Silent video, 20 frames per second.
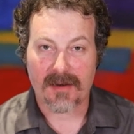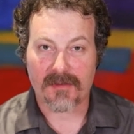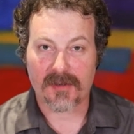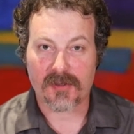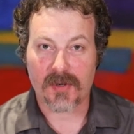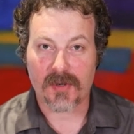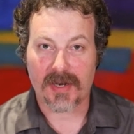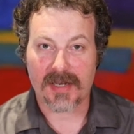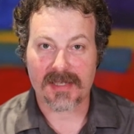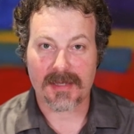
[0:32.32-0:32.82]
kind of
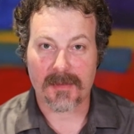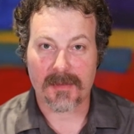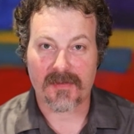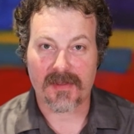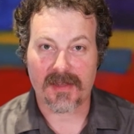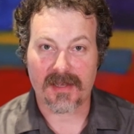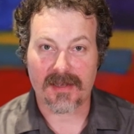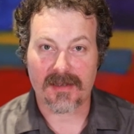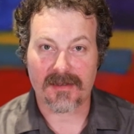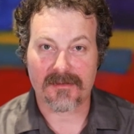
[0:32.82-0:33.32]
address some of
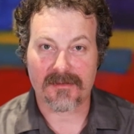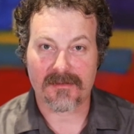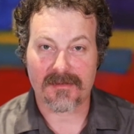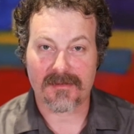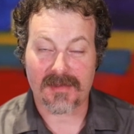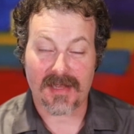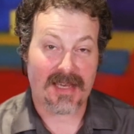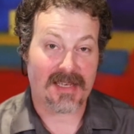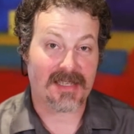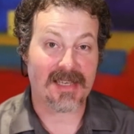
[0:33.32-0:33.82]
the
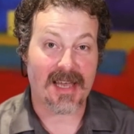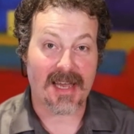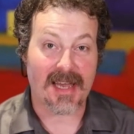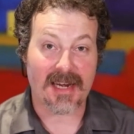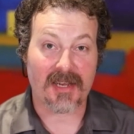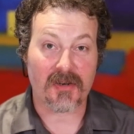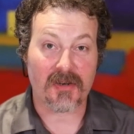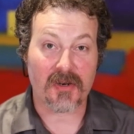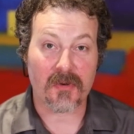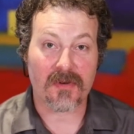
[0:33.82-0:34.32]

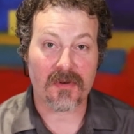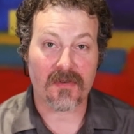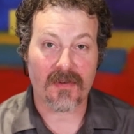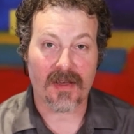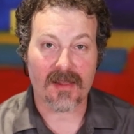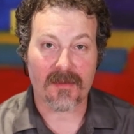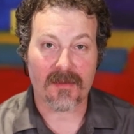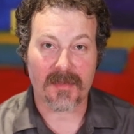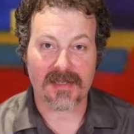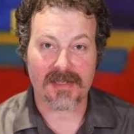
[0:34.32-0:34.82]
exciting new
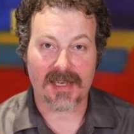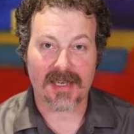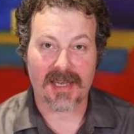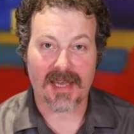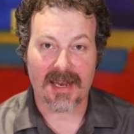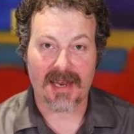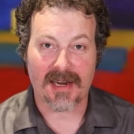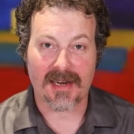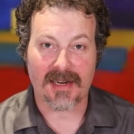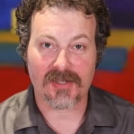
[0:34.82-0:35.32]
developments that
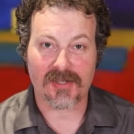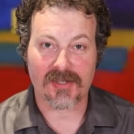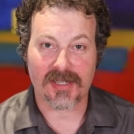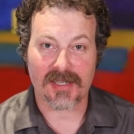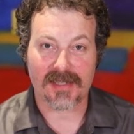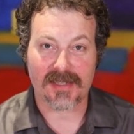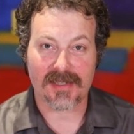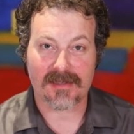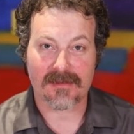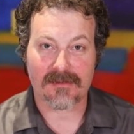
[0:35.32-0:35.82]
Canon has
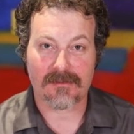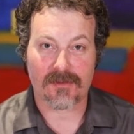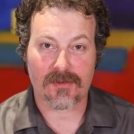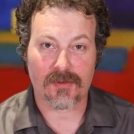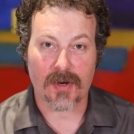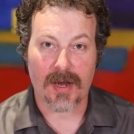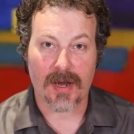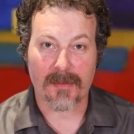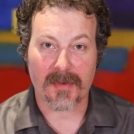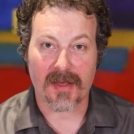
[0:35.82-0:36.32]
just
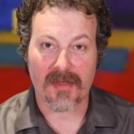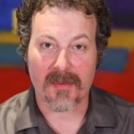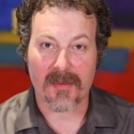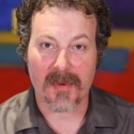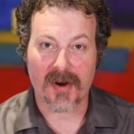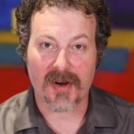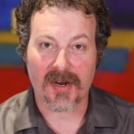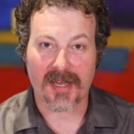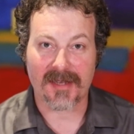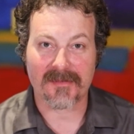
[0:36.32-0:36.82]
dropped on the
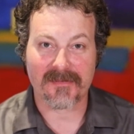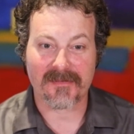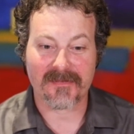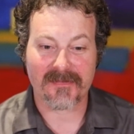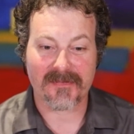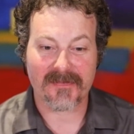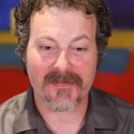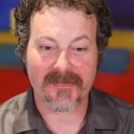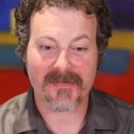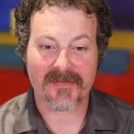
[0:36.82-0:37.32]
market.